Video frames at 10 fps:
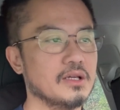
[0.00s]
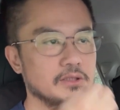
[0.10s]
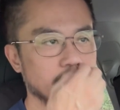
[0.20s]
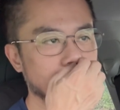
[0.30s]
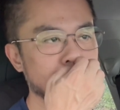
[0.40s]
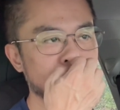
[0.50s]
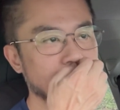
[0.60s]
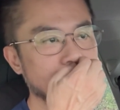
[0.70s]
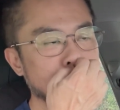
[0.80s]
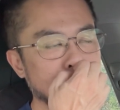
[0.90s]
So
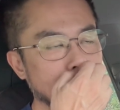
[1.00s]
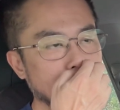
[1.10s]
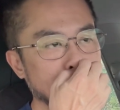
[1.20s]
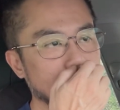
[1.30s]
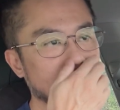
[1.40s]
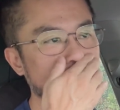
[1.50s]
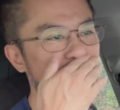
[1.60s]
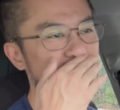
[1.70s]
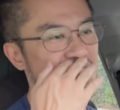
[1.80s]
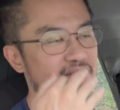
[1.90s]
usually the
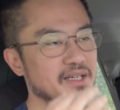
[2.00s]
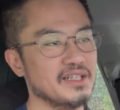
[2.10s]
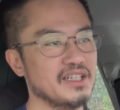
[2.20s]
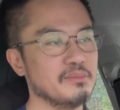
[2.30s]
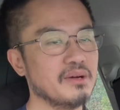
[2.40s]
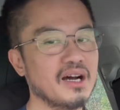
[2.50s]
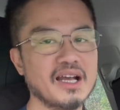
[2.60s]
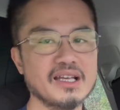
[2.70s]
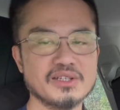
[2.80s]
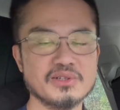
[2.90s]
words the
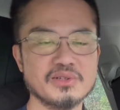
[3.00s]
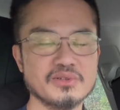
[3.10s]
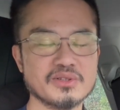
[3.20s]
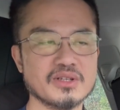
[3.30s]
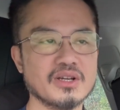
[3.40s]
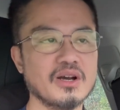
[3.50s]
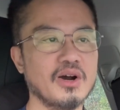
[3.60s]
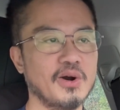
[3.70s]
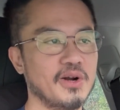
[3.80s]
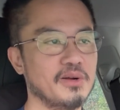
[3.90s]
mind use
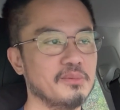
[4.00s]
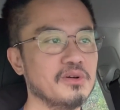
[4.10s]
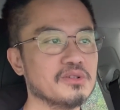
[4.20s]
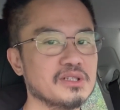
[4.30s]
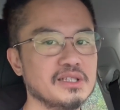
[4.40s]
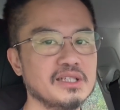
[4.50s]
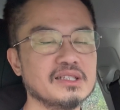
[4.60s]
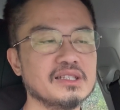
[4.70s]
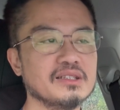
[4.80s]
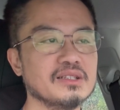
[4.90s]
are mostly
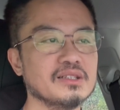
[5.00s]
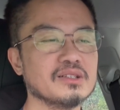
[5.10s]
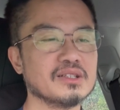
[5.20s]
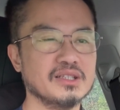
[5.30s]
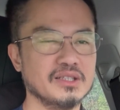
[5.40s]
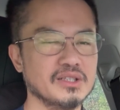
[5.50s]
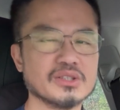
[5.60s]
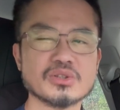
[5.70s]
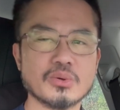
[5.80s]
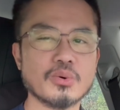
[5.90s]

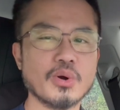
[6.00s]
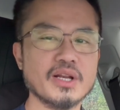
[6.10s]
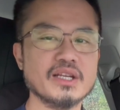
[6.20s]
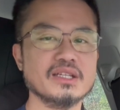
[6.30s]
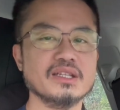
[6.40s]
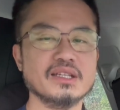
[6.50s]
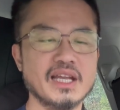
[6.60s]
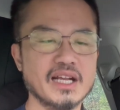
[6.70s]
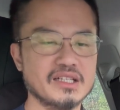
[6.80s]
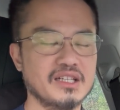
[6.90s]
geared toward the
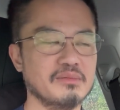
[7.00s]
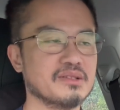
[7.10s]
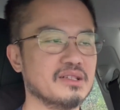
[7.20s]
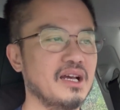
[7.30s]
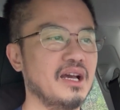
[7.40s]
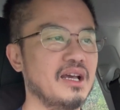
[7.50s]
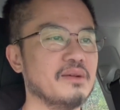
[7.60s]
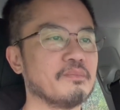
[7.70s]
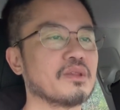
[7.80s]
negative side.